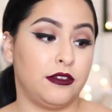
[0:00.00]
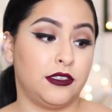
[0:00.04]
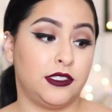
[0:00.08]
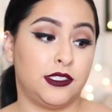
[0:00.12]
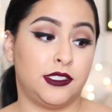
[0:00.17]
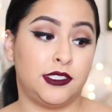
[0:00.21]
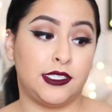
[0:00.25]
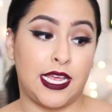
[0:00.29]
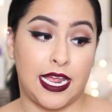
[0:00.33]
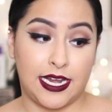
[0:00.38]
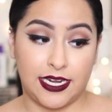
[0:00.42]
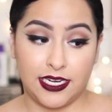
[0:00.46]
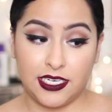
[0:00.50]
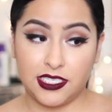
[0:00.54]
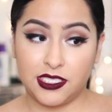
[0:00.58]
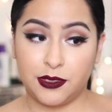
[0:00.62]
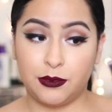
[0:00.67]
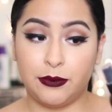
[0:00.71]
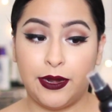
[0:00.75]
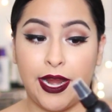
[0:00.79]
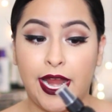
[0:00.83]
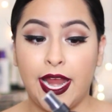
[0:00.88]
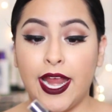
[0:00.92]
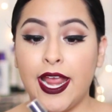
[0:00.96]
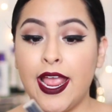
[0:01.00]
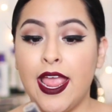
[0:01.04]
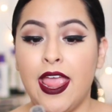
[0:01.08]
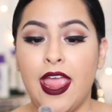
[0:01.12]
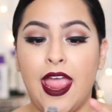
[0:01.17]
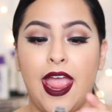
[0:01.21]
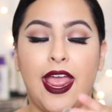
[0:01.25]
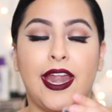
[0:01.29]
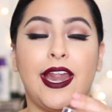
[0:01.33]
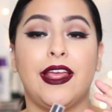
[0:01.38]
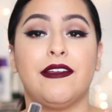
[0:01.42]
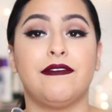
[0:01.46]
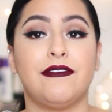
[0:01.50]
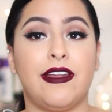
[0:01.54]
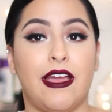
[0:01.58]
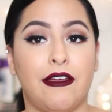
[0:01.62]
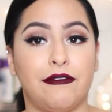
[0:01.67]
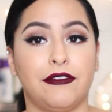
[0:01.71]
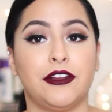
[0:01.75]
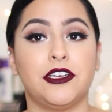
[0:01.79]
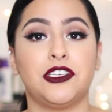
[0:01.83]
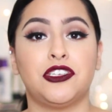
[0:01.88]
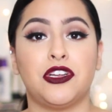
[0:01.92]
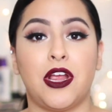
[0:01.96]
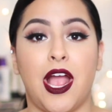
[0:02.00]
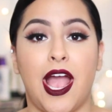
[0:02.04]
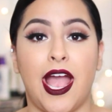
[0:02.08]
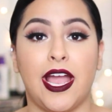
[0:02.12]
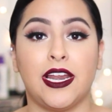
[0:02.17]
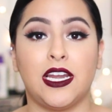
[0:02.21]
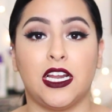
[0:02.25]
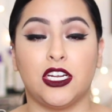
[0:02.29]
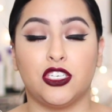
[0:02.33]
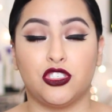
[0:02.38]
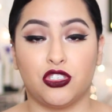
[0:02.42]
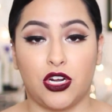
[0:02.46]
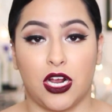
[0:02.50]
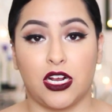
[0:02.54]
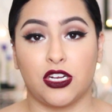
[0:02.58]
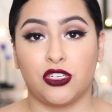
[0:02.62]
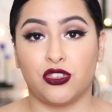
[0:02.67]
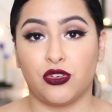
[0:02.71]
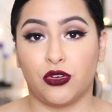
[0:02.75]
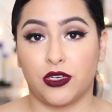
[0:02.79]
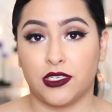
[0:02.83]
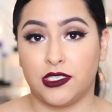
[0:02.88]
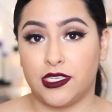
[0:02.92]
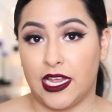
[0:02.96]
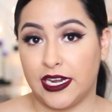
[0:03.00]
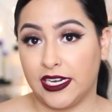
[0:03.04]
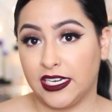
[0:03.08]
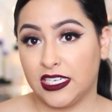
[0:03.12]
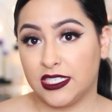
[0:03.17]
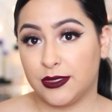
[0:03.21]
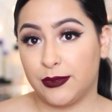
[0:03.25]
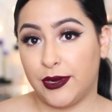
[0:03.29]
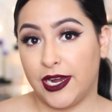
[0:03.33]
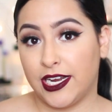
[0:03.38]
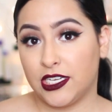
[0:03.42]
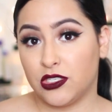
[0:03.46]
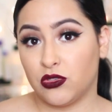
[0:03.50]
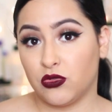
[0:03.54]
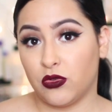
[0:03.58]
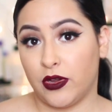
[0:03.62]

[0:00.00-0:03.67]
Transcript: setting spray, and I've never tried a drugstore setting spray,